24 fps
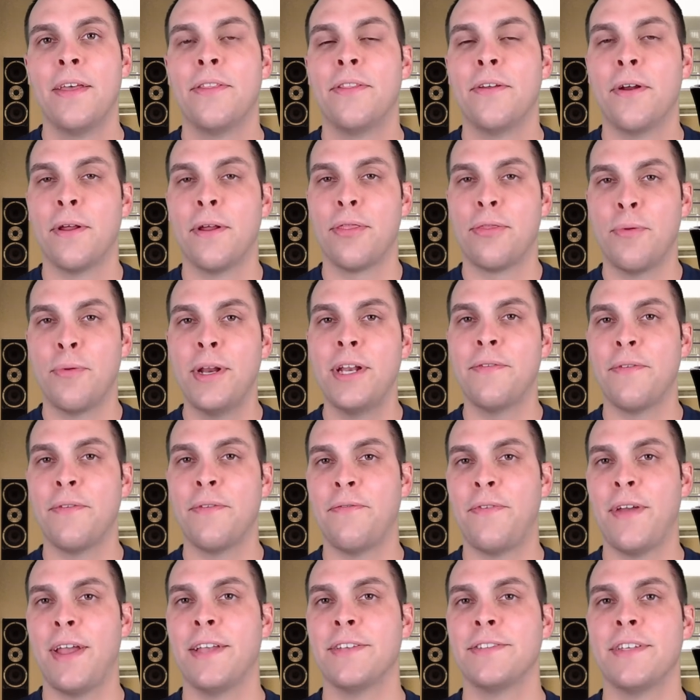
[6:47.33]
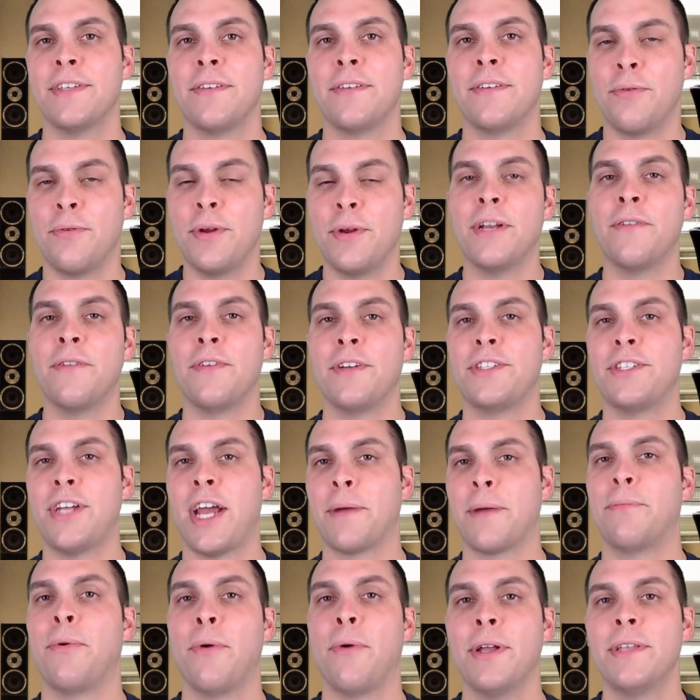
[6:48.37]
There are three different phases, three different
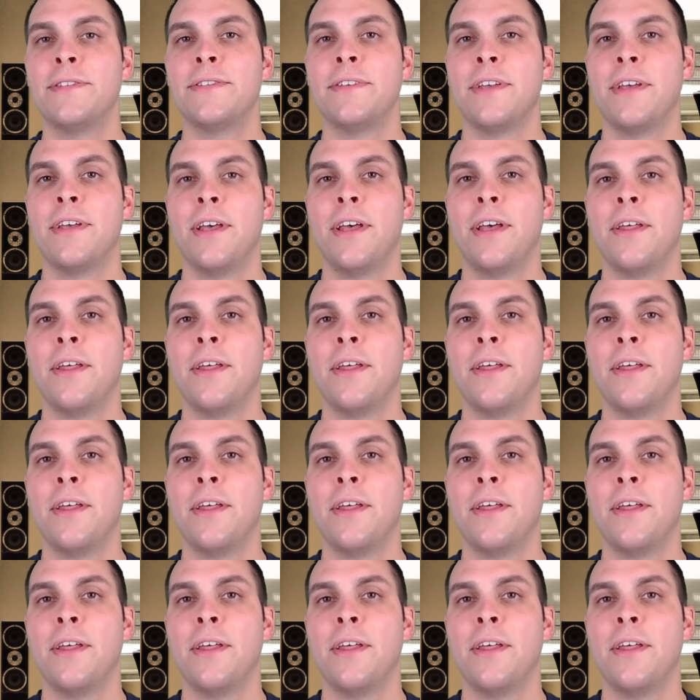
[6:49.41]
checkpoints.